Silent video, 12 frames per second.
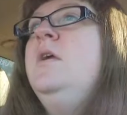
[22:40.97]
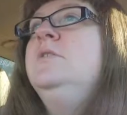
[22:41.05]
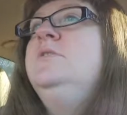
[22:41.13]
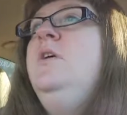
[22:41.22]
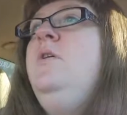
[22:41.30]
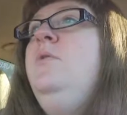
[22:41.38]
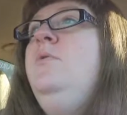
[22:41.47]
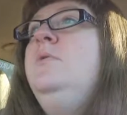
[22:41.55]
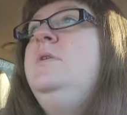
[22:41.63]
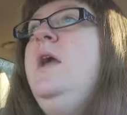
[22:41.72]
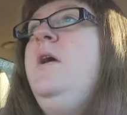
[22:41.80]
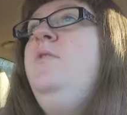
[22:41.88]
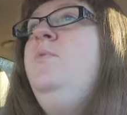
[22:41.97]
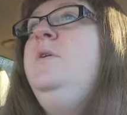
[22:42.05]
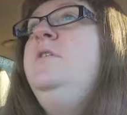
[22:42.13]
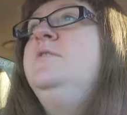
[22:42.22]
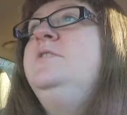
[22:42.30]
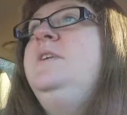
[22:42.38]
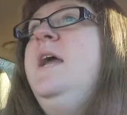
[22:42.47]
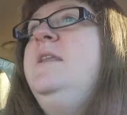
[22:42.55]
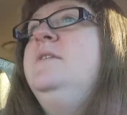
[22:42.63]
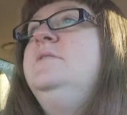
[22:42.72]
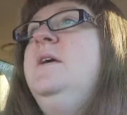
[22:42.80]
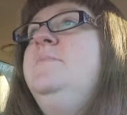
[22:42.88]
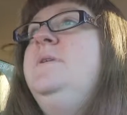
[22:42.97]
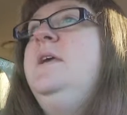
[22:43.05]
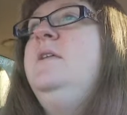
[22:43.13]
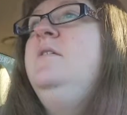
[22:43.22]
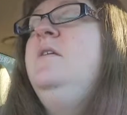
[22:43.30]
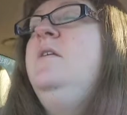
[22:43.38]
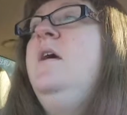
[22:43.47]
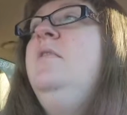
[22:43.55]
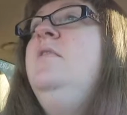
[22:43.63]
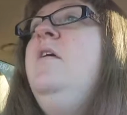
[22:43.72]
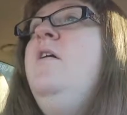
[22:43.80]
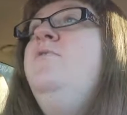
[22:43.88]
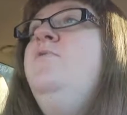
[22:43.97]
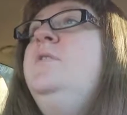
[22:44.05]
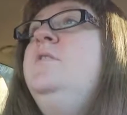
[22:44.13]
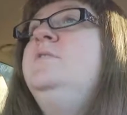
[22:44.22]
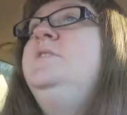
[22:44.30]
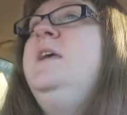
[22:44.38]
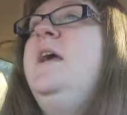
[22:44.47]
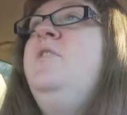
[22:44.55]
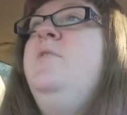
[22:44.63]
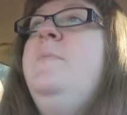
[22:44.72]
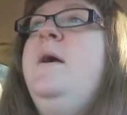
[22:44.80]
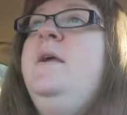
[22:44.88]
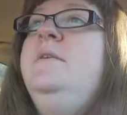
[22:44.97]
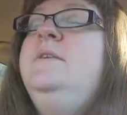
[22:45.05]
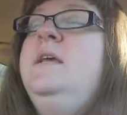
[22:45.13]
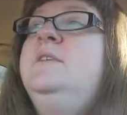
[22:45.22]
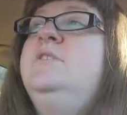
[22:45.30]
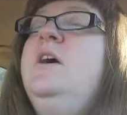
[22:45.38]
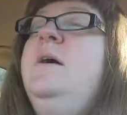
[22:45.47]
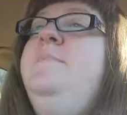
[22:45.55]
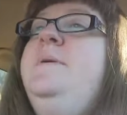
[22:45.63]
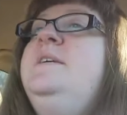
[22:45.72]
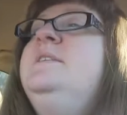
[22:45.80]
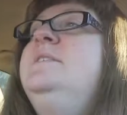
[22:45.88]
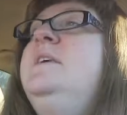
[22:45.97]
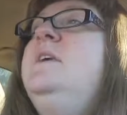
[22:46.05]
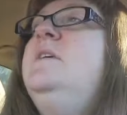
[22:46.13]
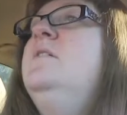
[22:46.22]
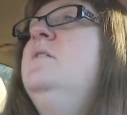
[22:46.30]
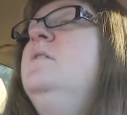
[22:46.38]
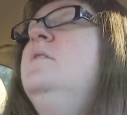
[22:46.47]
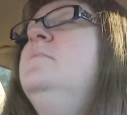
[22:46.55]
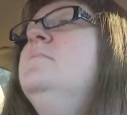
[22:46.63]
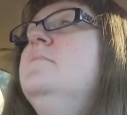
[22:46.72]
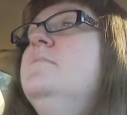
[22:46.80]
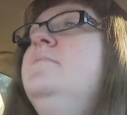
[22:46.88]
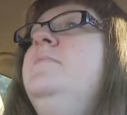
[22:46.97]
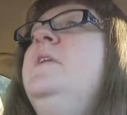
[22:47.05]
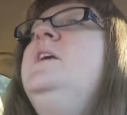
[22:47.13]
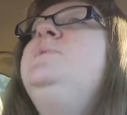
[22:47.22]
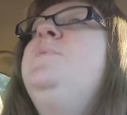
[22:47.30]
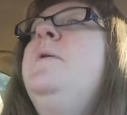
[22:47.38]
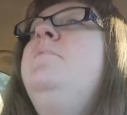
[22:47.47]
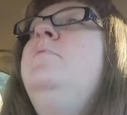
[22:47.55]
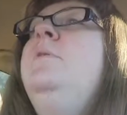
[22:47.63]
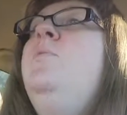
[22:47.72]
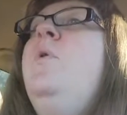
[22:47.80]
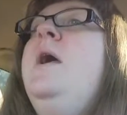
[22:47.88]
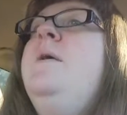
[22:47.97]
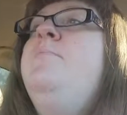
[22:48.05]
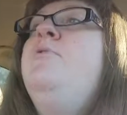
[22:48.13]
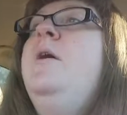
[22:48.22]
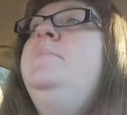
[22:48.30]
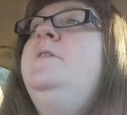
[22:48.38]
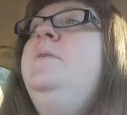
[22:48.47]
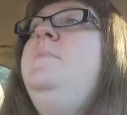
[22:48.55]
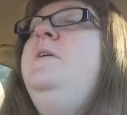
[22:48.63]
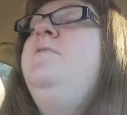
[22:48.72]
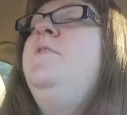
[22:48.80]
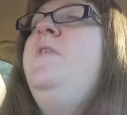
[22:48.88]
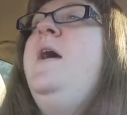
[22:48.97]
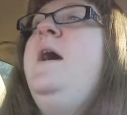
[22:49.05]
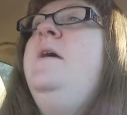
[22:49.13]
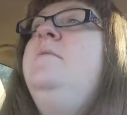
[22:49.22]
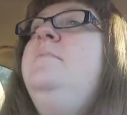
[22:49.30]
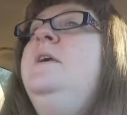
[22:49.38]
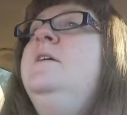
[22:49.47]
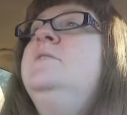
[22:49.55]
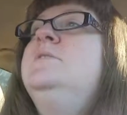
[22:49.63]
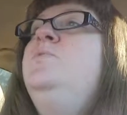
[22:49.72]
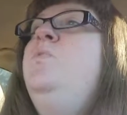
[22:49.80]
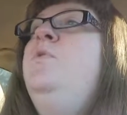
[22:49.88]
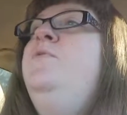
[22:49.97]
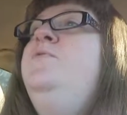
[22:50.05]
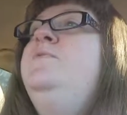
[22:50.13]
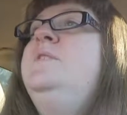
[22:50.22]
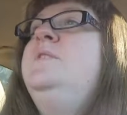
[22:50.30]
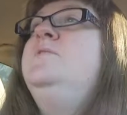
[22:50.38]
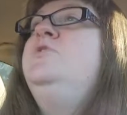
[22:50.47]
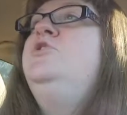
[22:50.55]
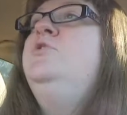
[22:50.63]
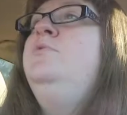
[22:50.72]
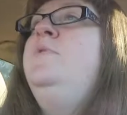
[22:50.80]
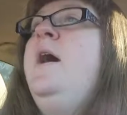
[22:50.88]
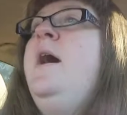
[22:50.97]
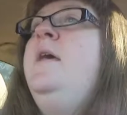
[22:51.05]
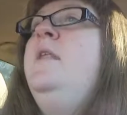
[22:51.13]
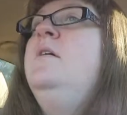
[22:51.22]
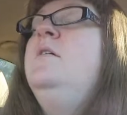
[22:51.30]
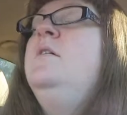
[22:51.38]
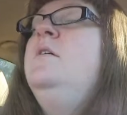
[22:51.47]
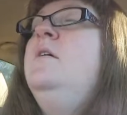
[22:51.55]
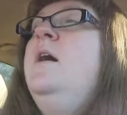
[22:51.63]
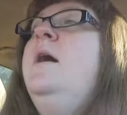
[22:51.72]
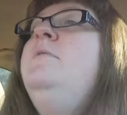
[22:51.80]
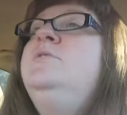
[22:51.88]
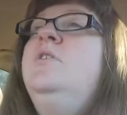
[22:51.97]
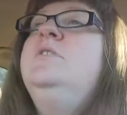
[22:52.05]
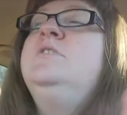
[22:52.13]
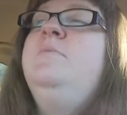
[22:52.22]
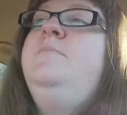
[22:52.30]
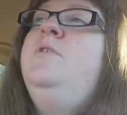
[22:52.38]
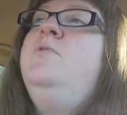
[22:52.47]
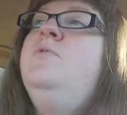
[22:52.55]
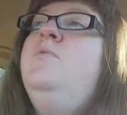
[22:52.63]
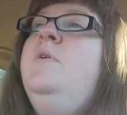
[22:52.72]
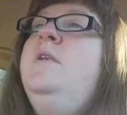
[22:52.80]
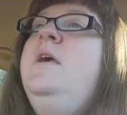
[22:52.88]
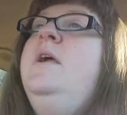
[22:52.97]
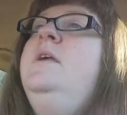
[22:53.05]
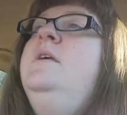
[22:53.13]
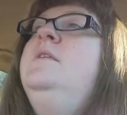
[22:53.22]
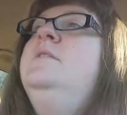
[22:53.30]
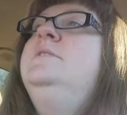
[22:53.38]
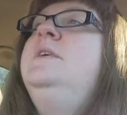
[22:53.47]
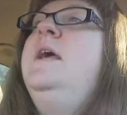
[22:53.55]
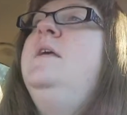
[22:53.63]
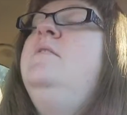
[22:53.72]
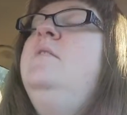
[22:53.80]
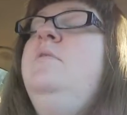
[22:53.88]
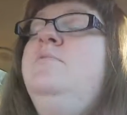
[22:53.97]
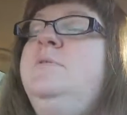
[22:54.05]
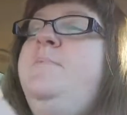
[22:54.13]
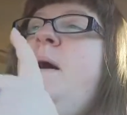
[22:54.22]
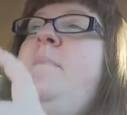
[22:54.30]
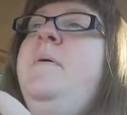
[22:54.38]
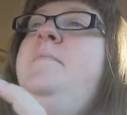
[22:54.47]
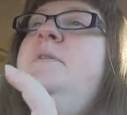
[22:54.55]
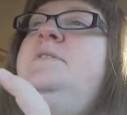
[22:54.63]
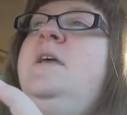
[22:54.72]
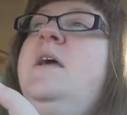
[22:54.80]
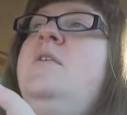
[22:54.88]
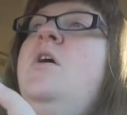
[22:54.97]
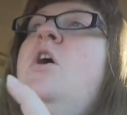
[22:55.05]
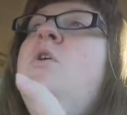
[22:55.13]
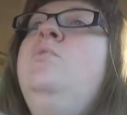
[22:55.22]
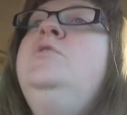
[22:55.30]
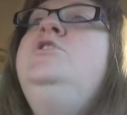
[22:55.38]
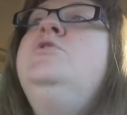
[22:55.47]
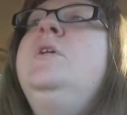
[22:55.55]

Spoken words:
So, now that Windows 10 is updated, and I love Windows 10 on my desktop PC, and that's probably why it prompted me for that, because Wolf didn't do that. I was on his computer one night, and it was a pop-up that said, would you